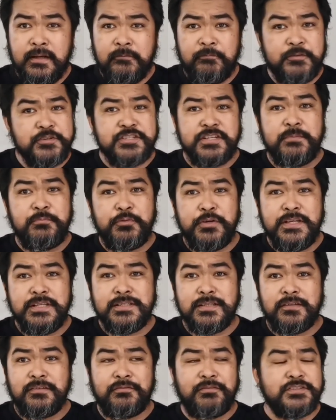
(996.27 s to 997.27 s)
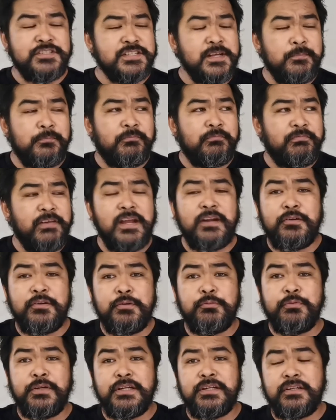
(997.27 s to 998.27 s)
For some reason, for some very
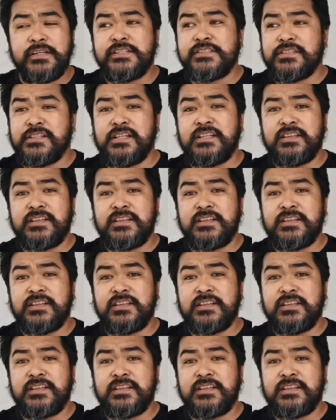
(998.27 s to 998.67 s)
weird reason,